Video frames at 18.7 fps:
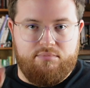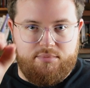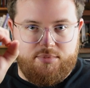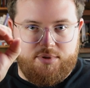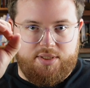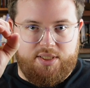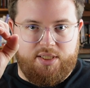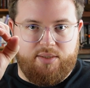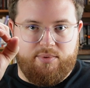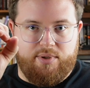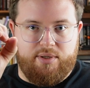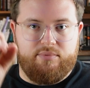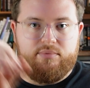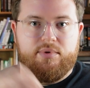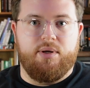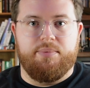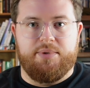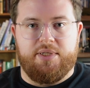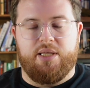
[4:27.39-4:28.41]
0
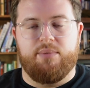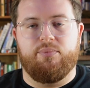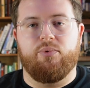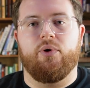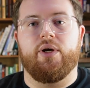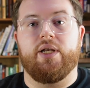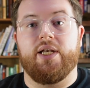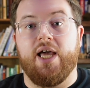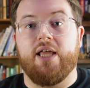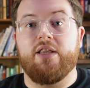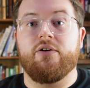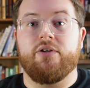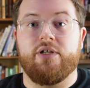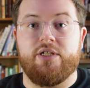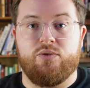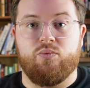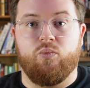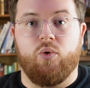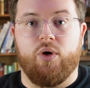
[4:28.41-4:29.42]
up until that point. Now there
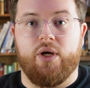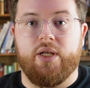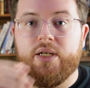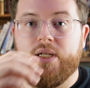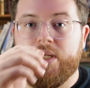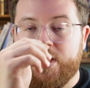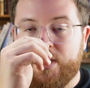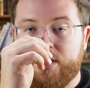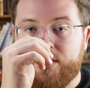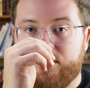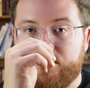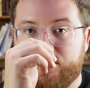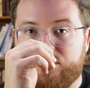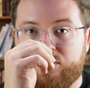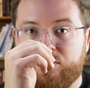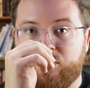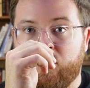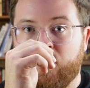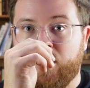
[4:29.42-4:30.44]
is one. There
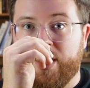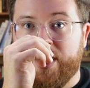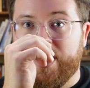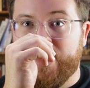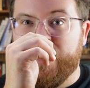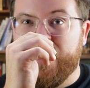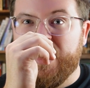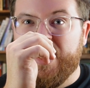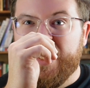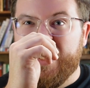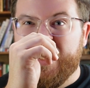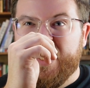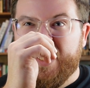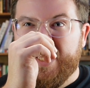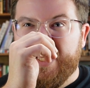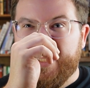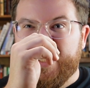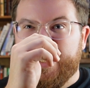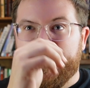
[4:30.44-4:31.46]
is one
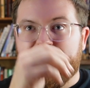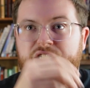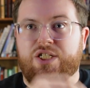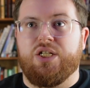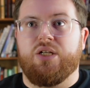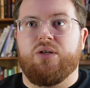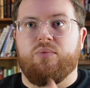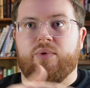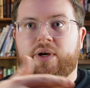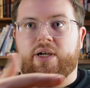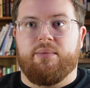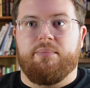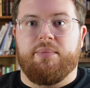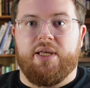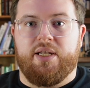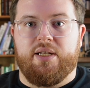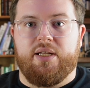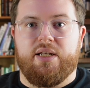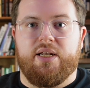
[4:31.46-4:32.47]
that she
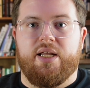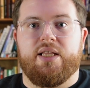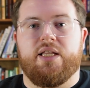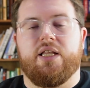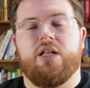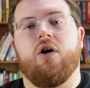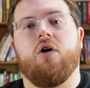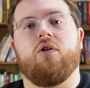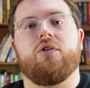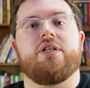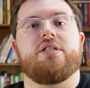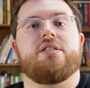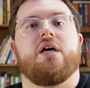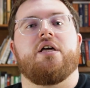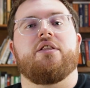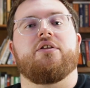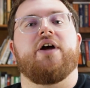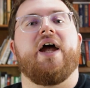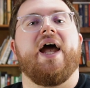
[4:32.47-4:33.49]
recommended, and then all these
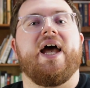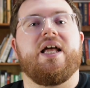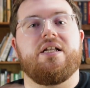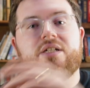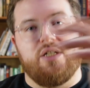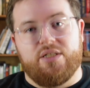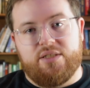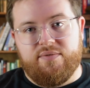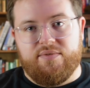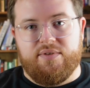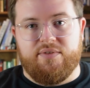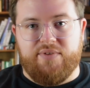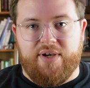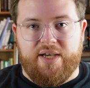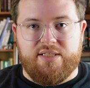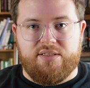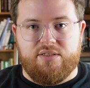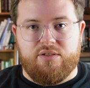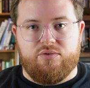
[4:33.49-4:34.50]
other adjunctive
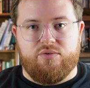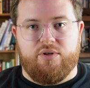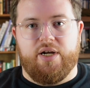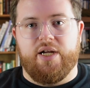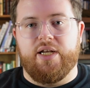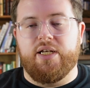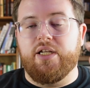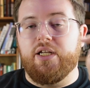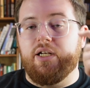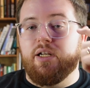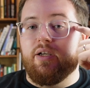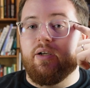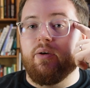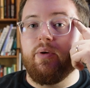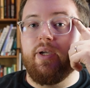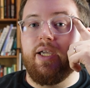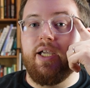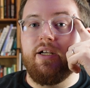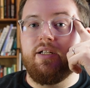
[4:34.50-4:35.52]
devices, right?
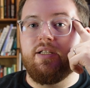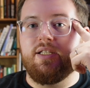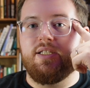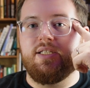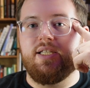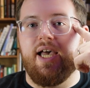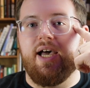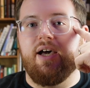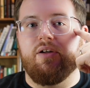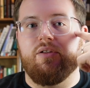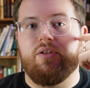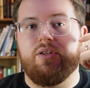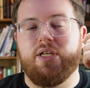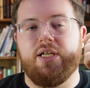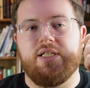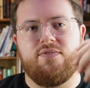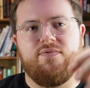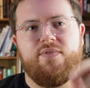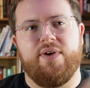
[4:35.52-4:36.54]
Here in the South,
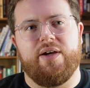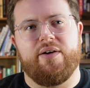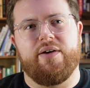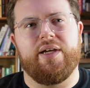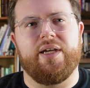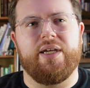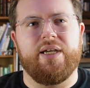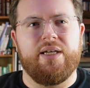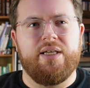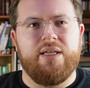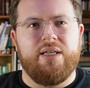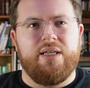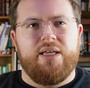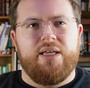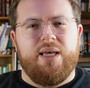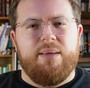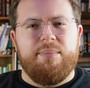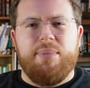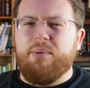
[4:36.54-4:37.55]
it's very...
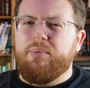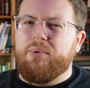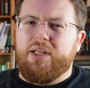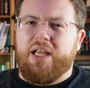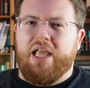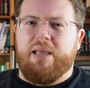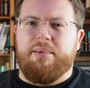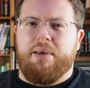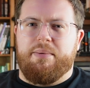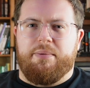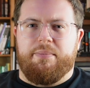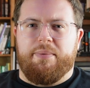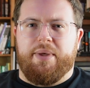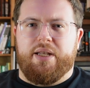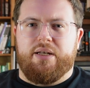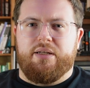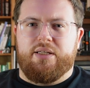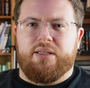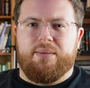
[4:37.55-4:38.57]
people clam up
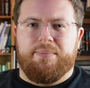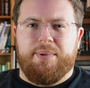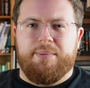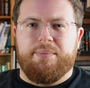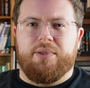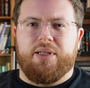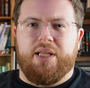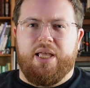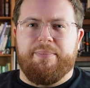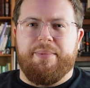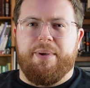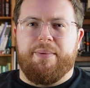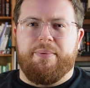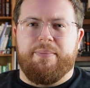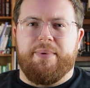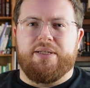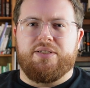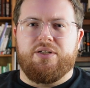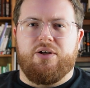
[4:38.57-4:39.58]
about it. People clam up
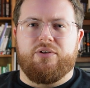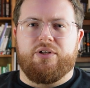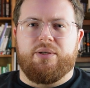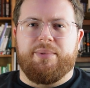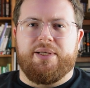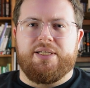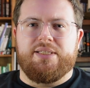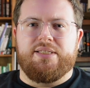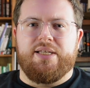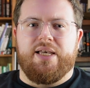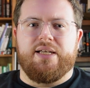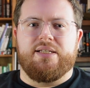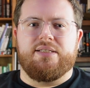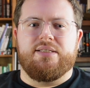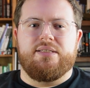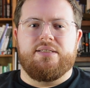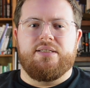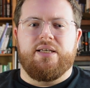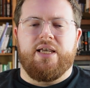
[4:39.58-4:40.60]
about talking about
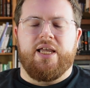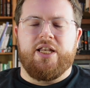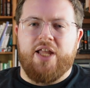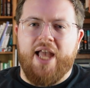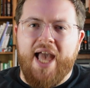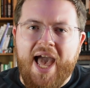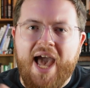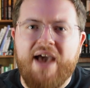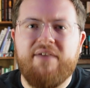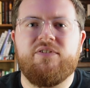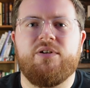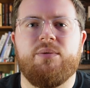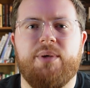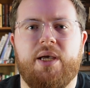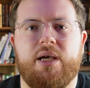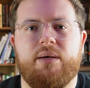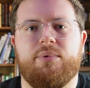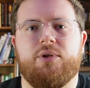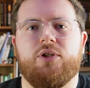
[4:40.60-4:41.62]
sex. And you have to
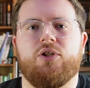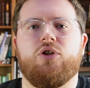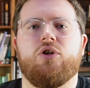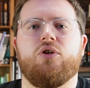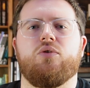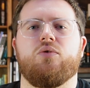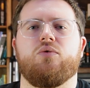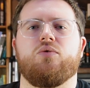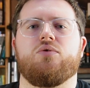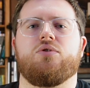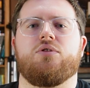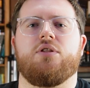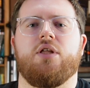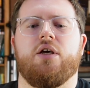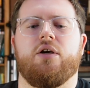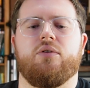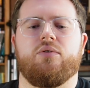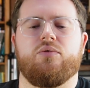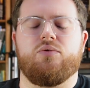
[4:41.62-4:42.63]
be able to use
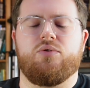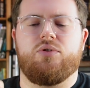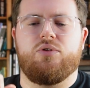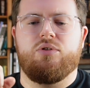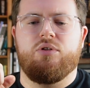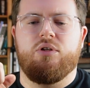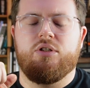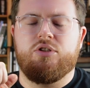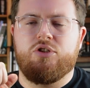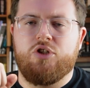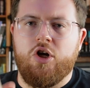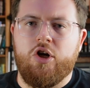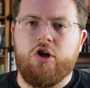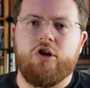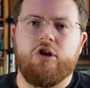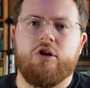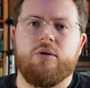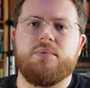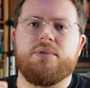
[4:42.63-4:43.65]
those
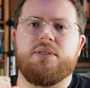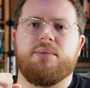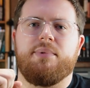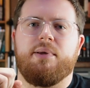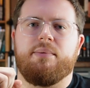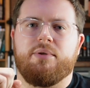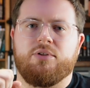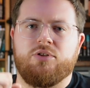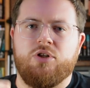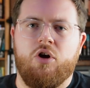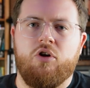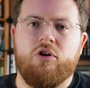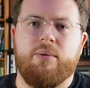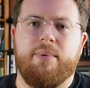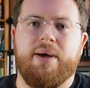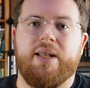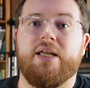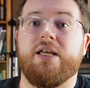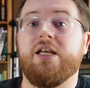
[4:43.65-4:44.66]
terms and be able to talk
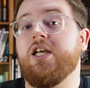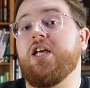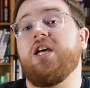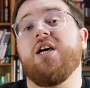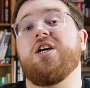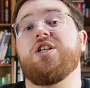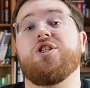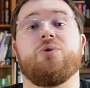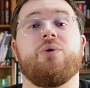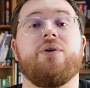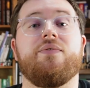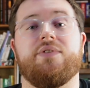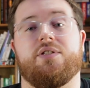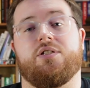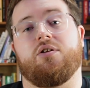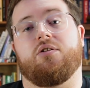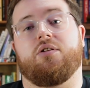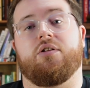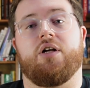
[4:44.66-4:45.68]
about it to even
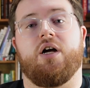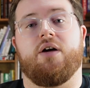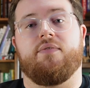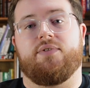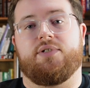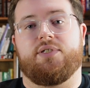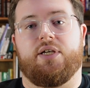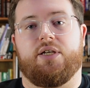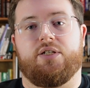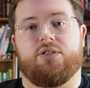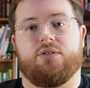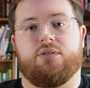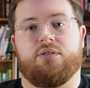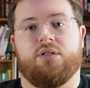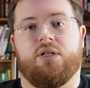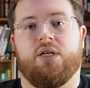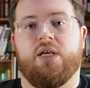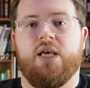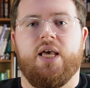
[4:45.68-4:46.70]
start the conversation.
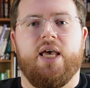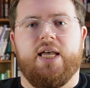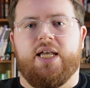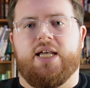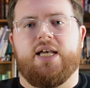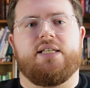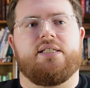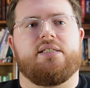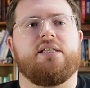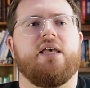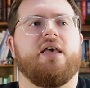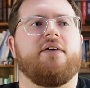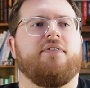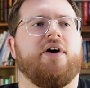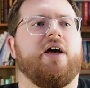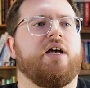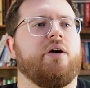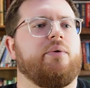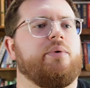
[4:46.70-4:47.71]
Because if
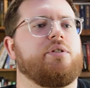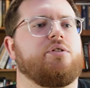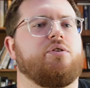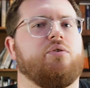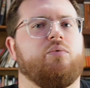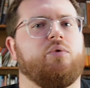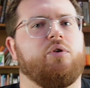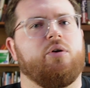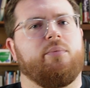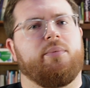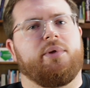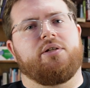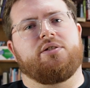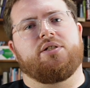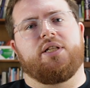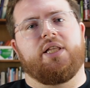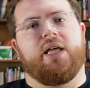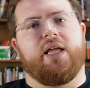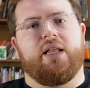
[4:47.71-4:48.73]
I go into a room and there's
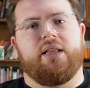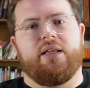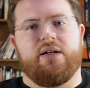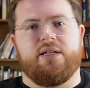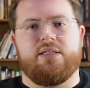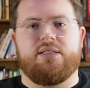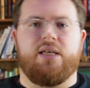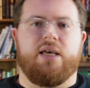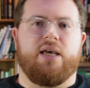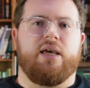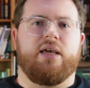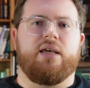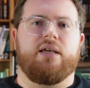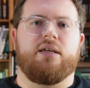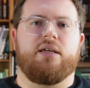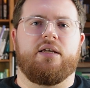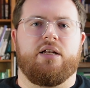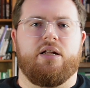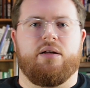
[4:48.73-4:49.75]
a lady there and I say,
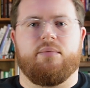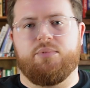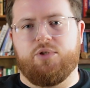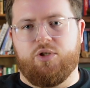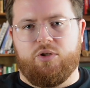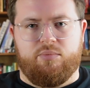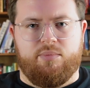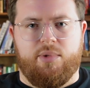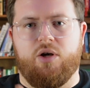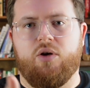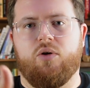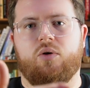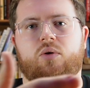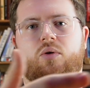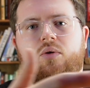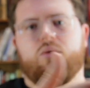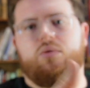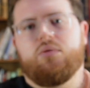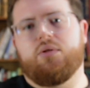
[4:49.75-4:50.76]
I'm doing my
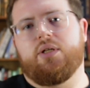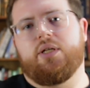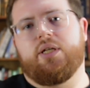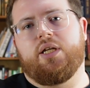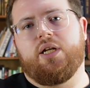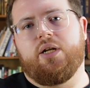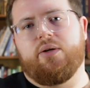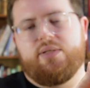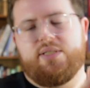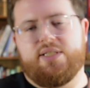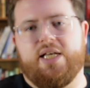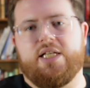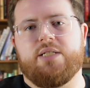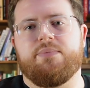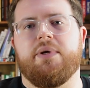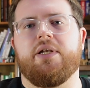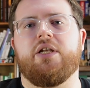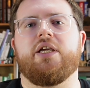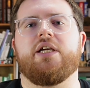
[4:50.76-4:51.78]
whole,
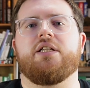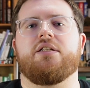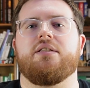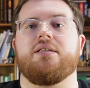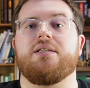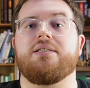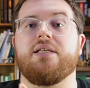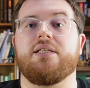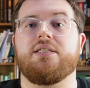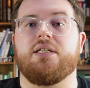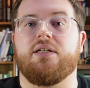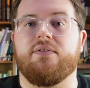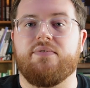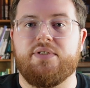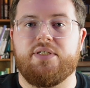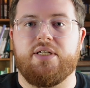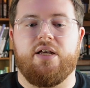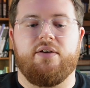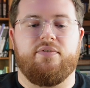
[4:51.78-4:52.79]
assessment, and you get to the sensitive
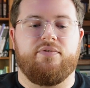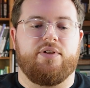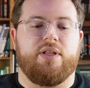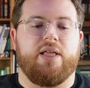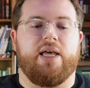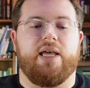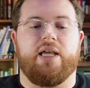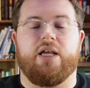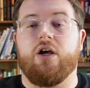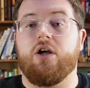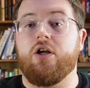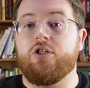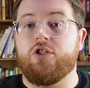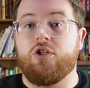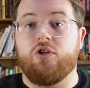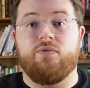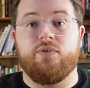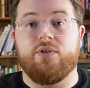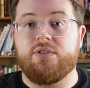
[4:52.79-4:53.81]
stuff, like,
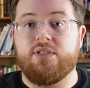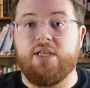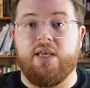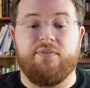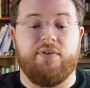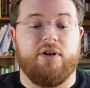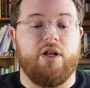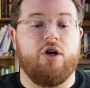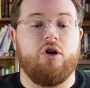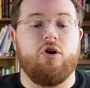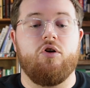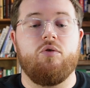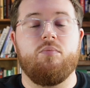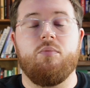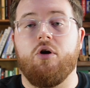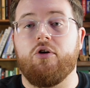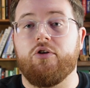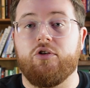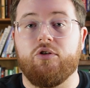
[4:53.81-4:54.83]
do you feel safe at
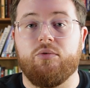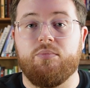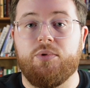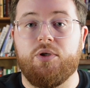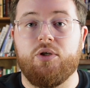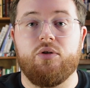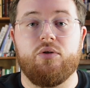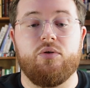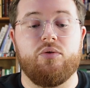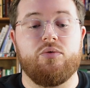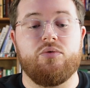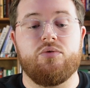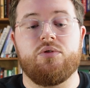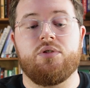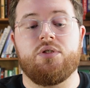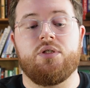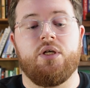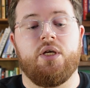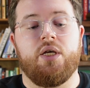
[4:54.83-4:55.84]
home? Are you
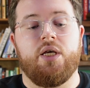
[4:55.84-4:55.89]
abused?